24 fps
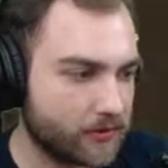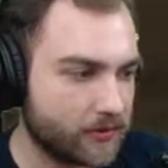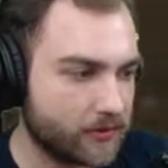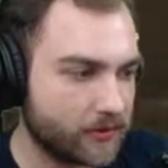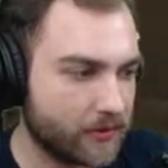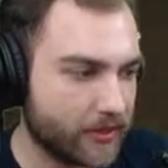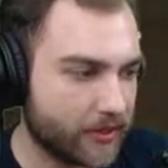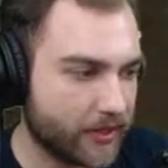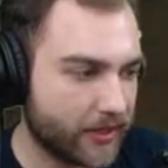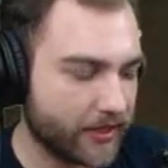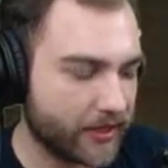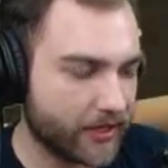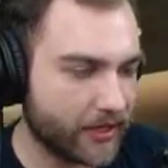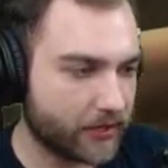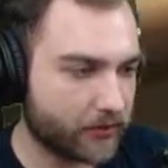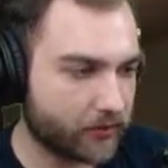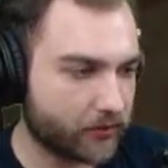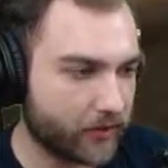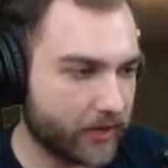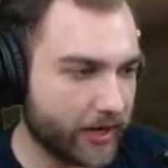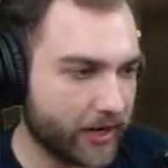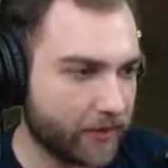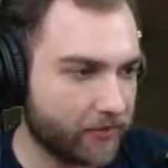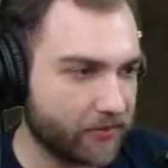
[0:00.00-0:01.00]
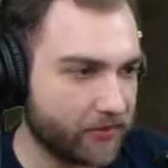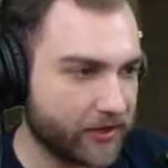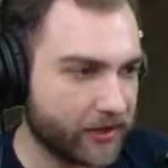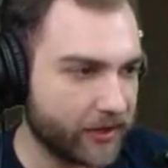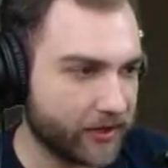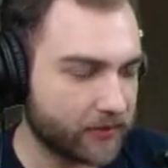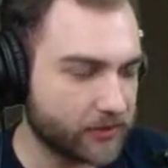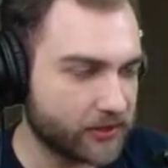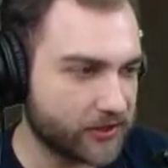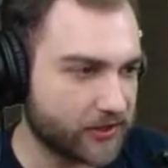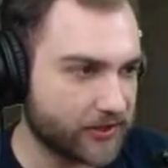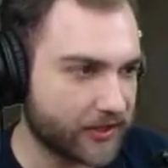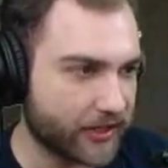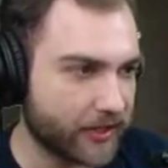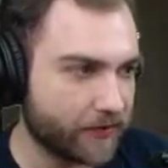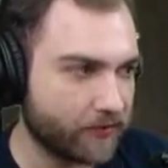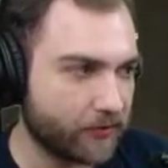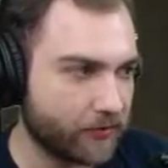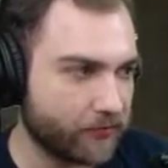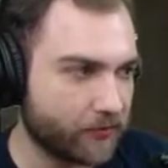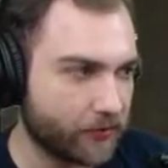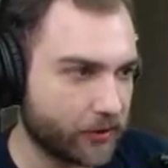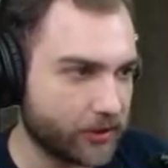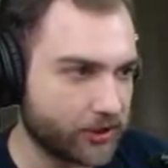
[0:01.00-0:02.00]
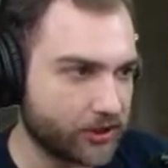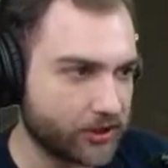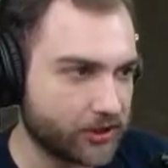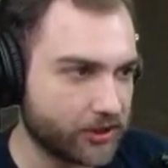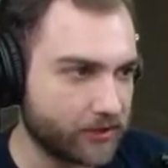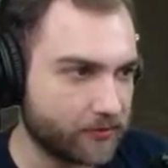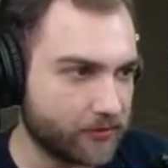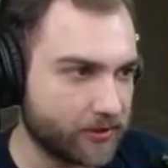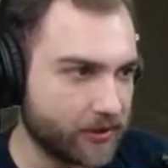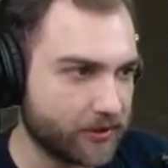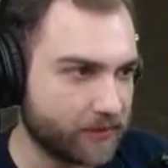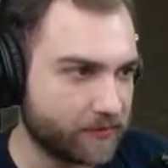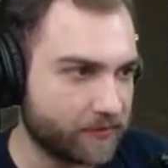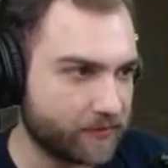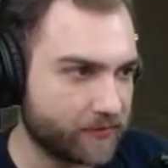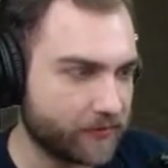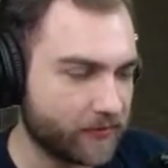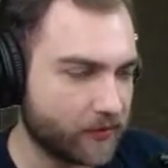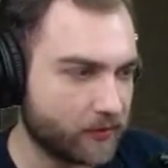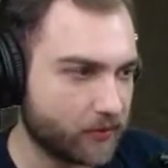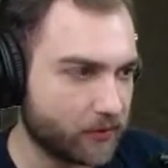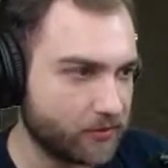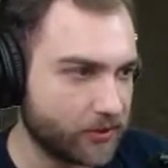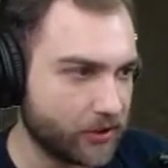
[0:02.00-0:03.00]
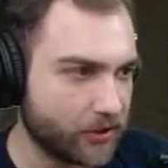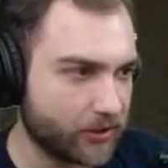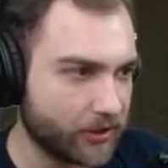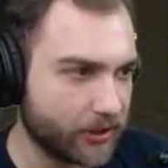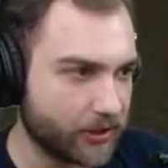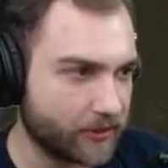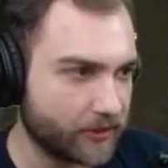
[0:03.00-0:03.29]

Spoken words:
I got grabbed there, which is kind of unfortunate, but we'll be okay.